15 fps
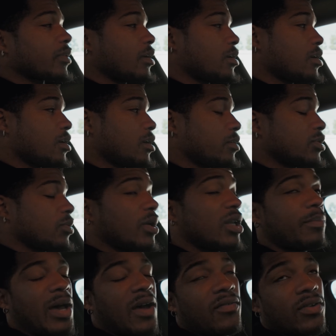Uh, so we
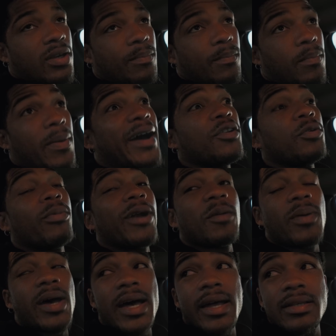ended up having to buy new
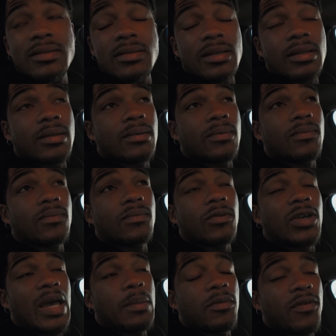brake pads. Then we
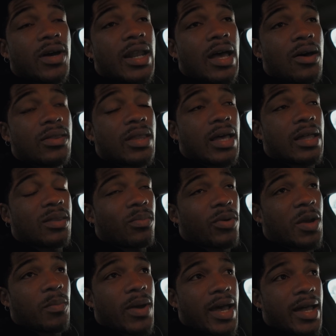came to find out that the
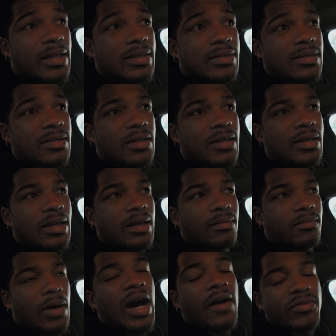brake pads
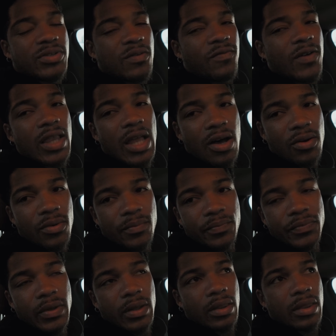obviously fell out.
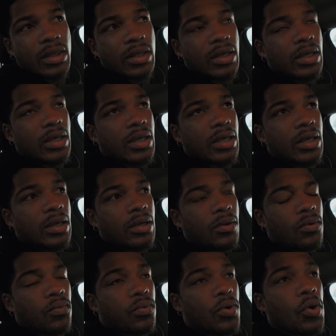The
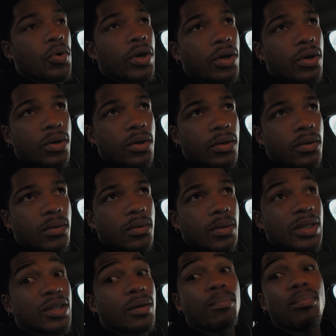rotor,
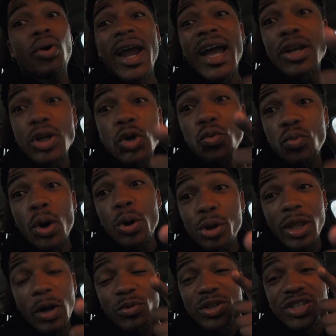the brand new rotor
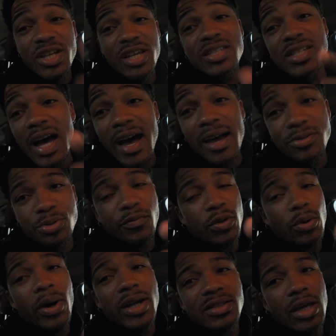that we just got. So if
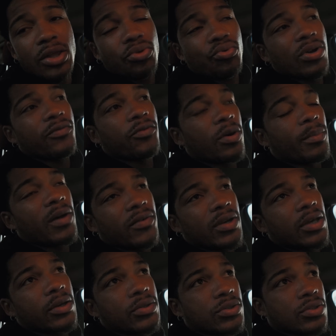you watched like three or four of my
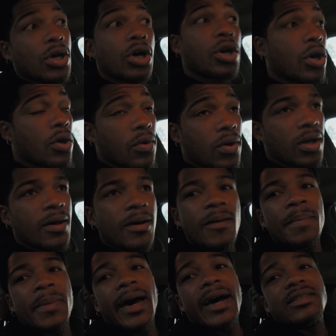videos ago,
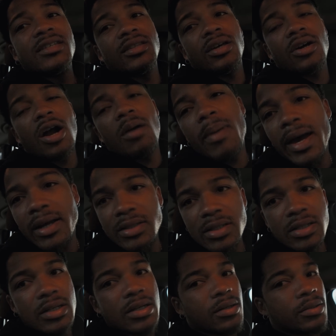I took the car back
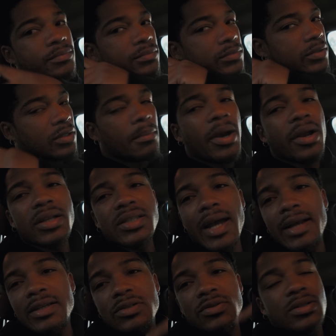to American
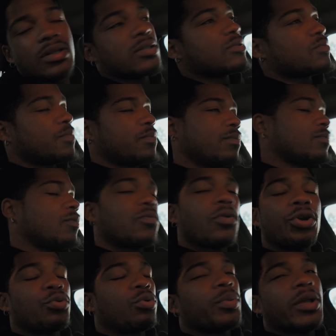Tires because
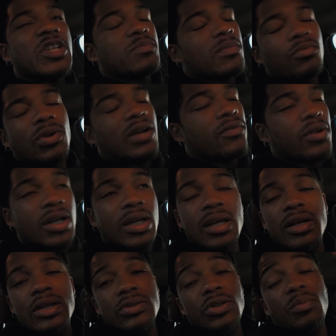rotor replacement, whatever.
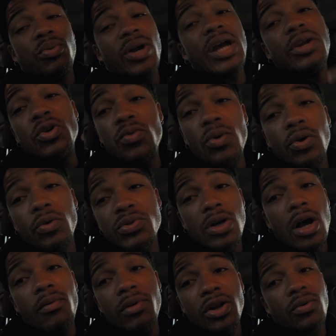So the brand new rotor was
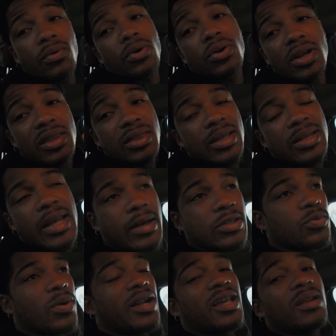already corroded and thinned down.
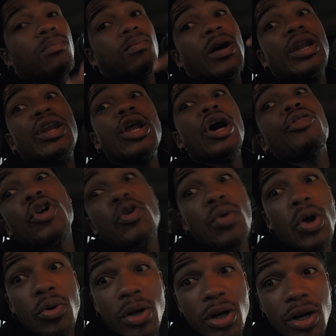So we had to get a, another
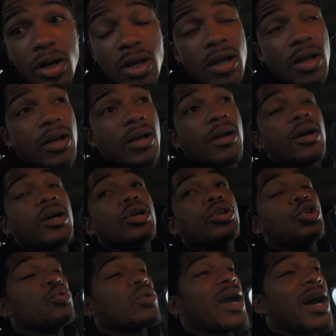rotor,
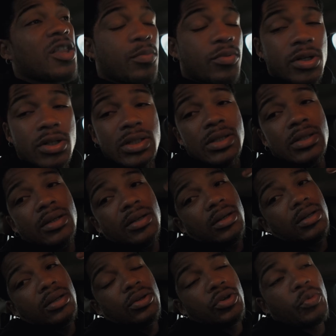new calipers,
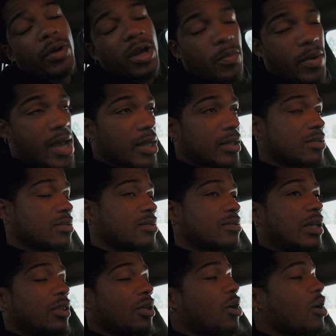new brake pads.
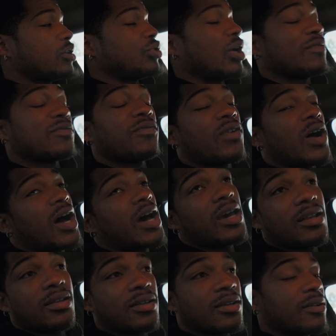Now the car drives
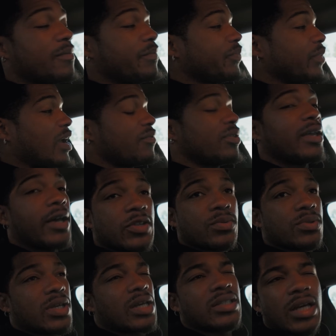fine. Everything else
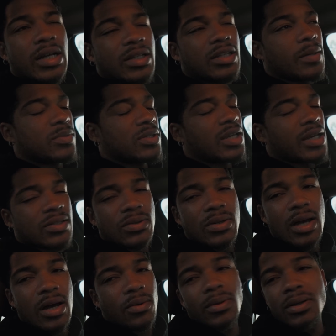was like checked and up to date. So
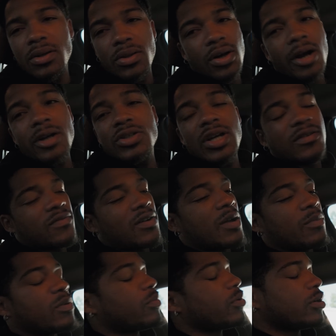now, you know, the car drives
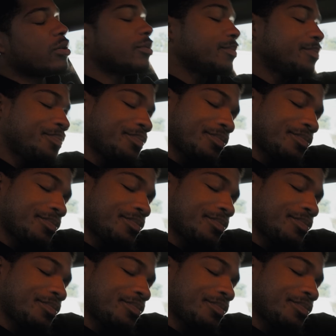fine. But bro,